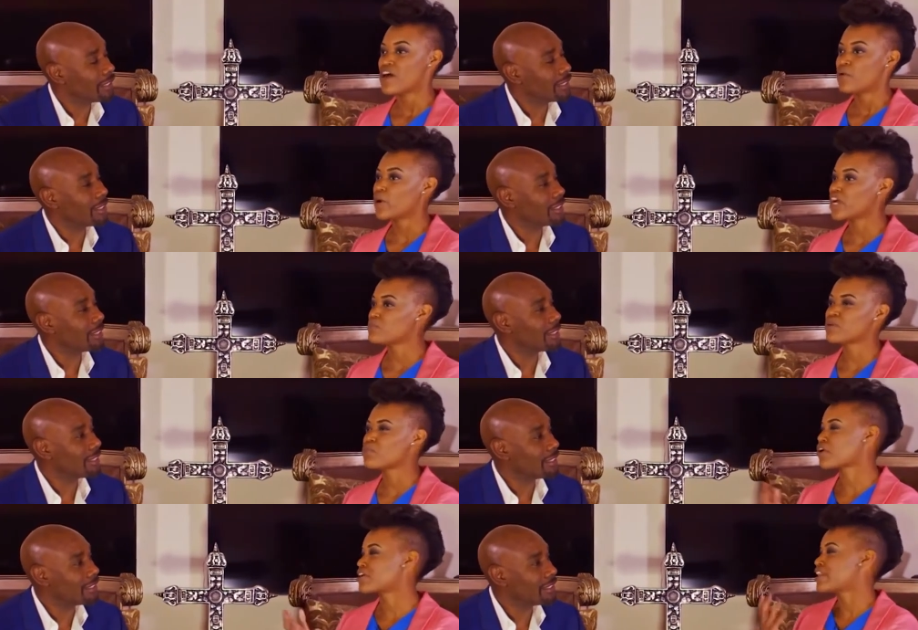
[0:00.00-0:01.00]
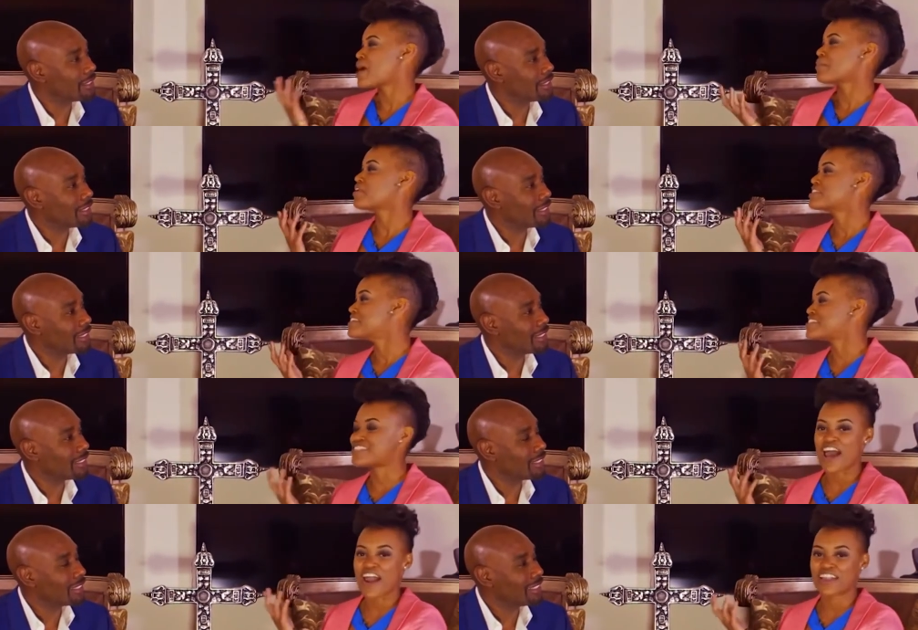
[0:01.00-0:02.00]
Speaker 1: what could be more glamorous and
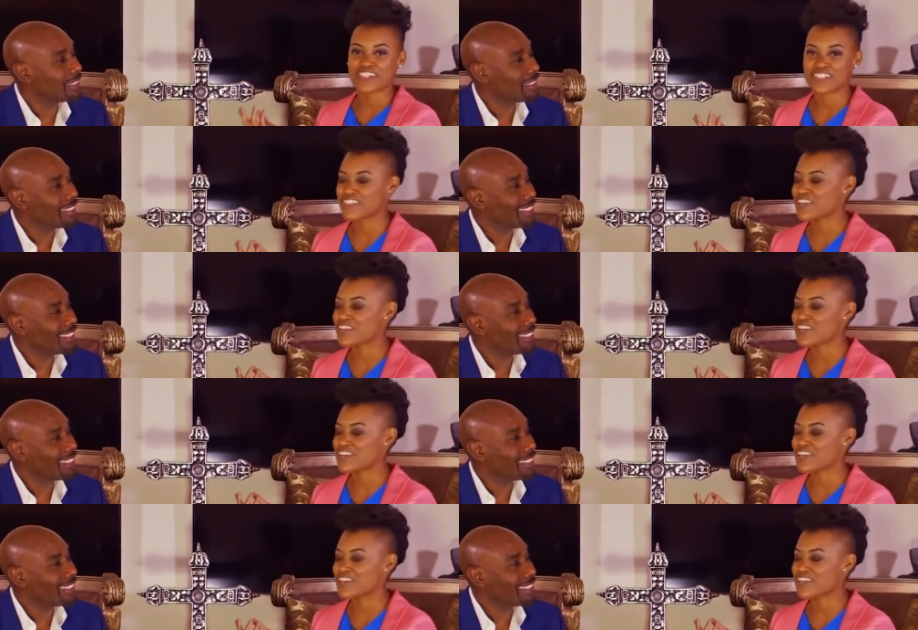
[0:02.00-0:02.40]
stylish than a